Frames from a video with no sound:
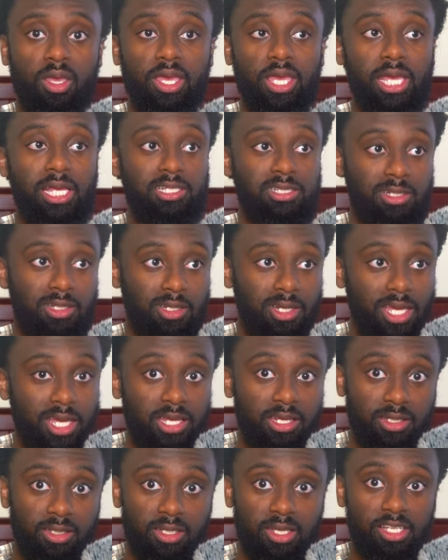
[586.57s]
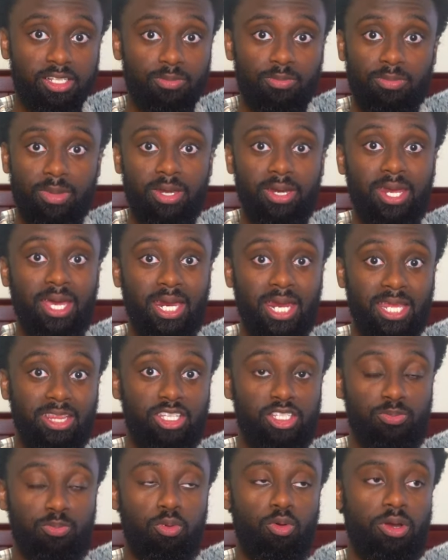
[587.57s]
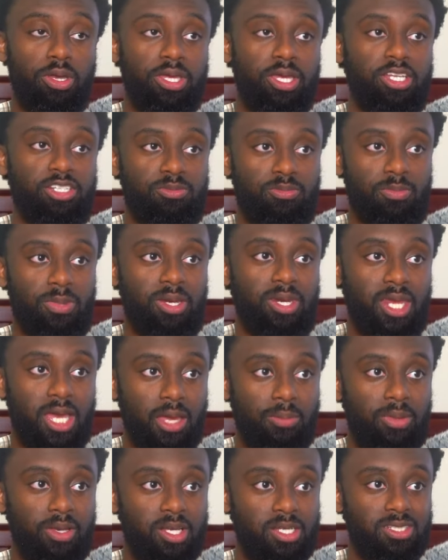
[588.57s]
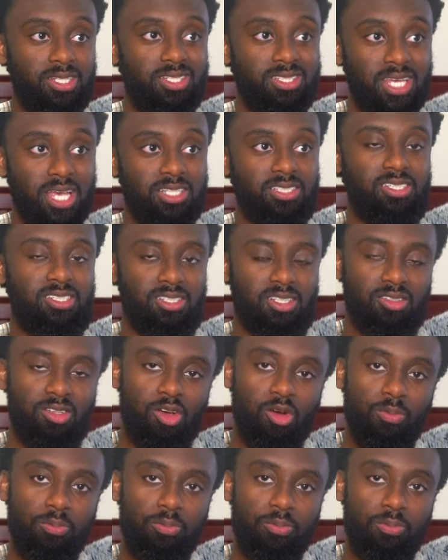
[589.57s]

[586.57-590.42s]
It's late. It's midnight. At this point, it's midnight because it takes us a little